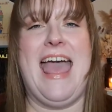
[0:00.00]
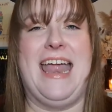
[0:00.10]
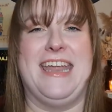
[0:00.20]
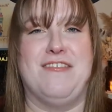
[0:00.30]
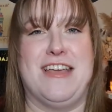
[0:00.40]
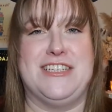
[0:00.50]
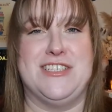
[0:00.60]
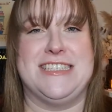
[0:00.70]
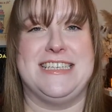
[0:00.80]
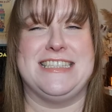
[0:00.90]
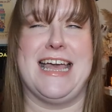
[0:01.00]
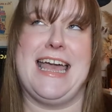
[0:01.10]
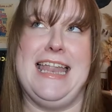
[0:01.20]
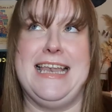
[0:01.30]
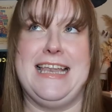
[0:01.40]
and have that just as
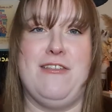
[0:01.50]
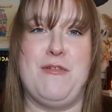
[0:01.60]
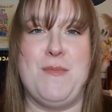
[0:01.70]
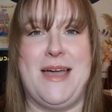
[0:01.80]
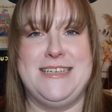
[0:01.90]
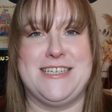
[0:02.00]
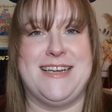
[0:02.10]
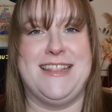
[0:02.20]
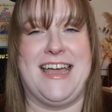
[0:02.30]
like a little reminder